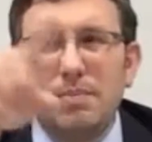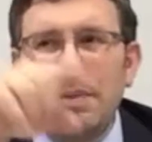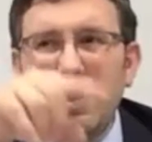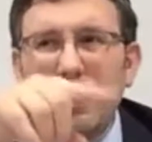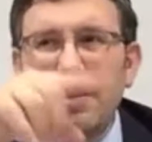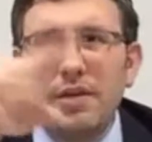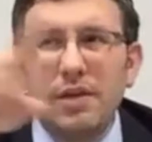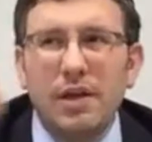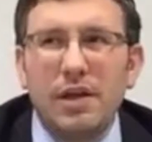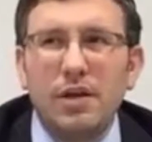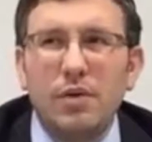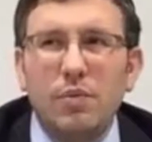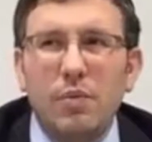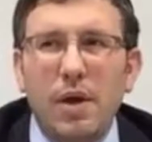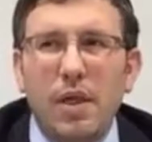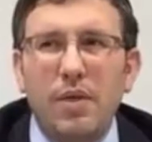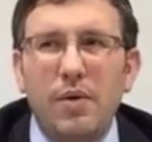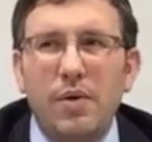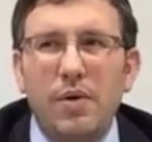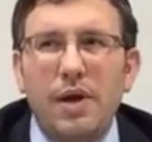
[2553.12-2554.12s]
thing
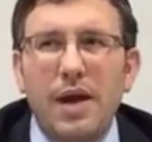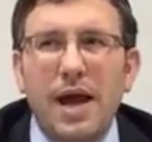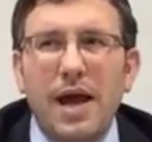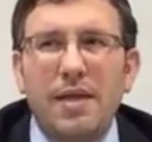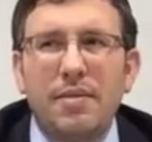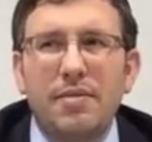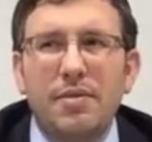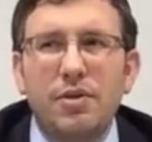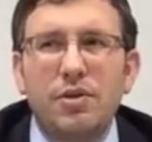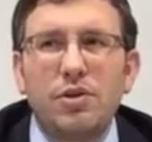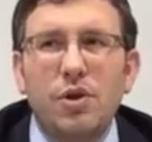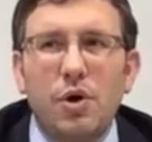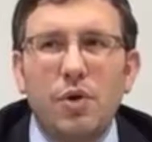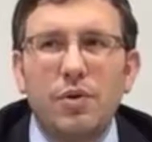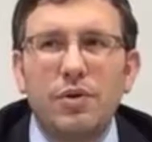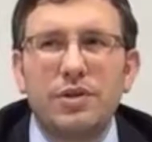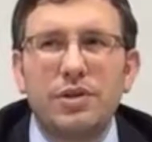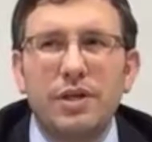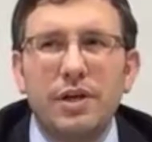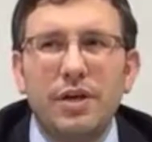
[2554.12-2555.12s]
whether or not the Torah
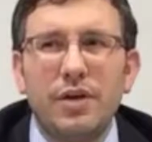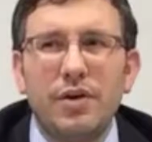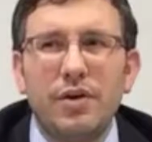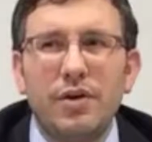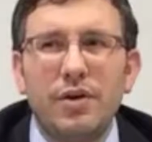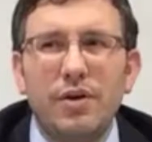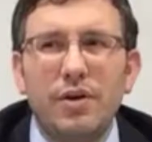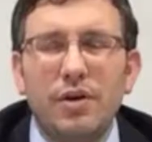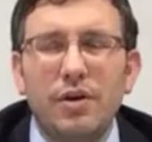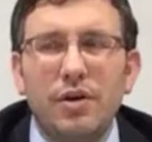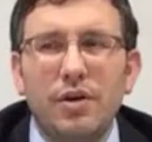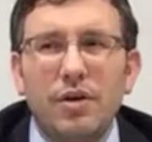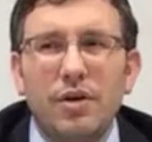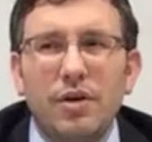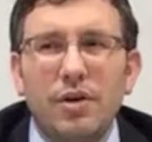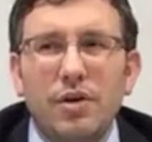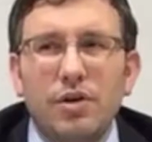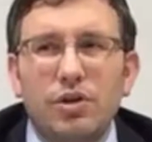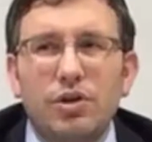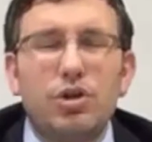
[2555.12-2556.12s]
is here
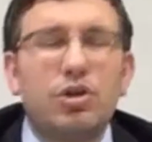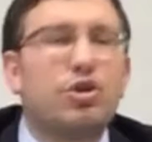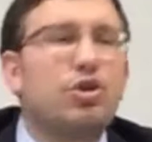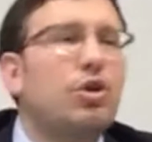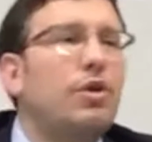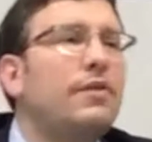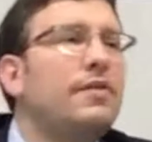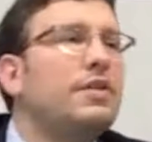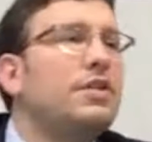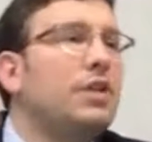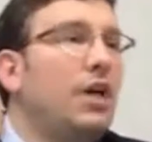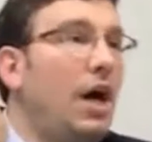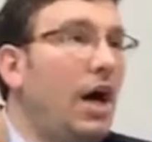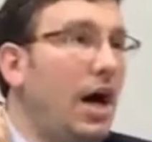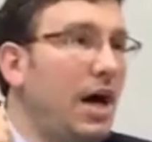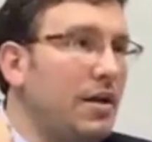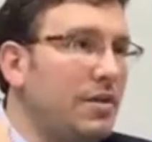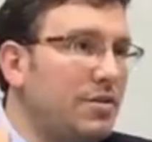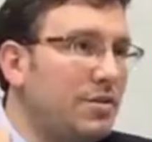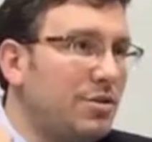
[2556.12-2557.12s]
to service
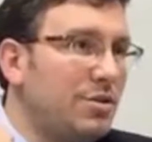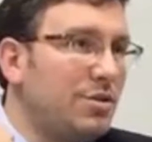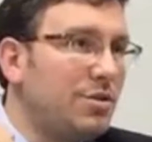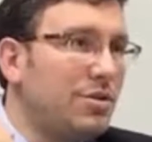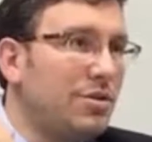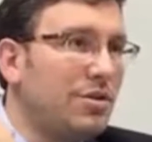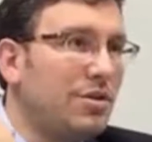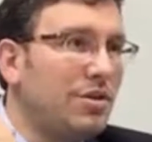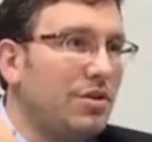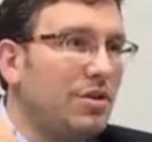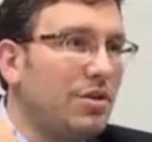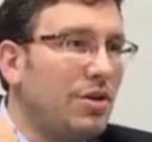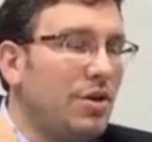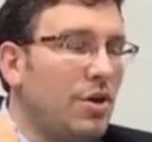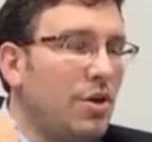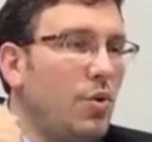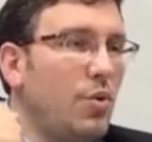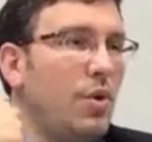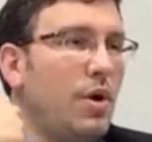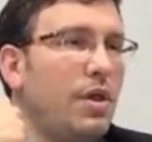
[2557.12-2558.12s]
us,
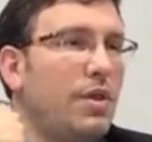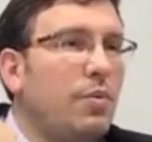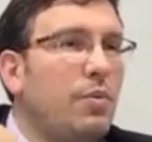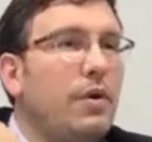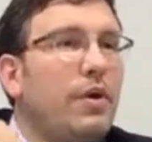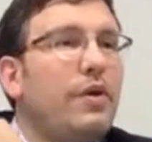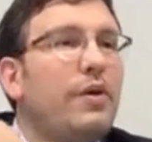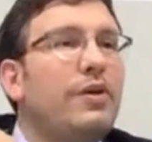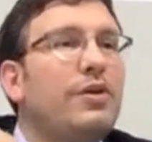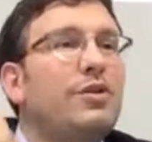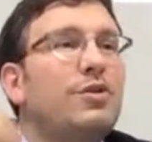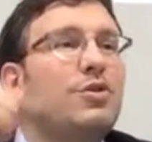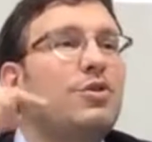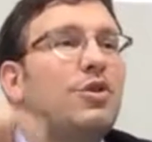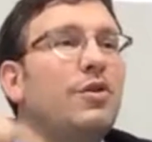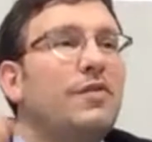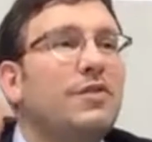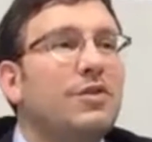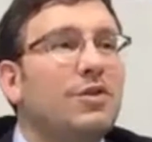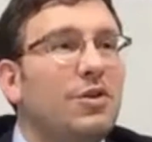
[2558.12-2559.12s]
or whether we're here to
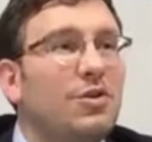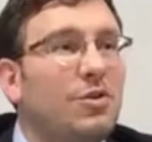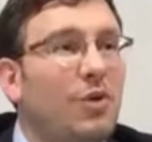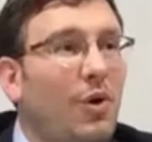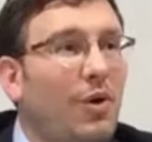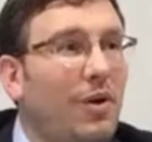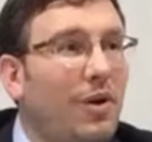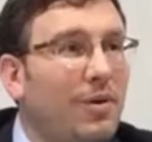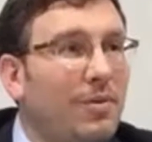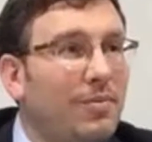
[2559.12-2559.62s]
service the Torah.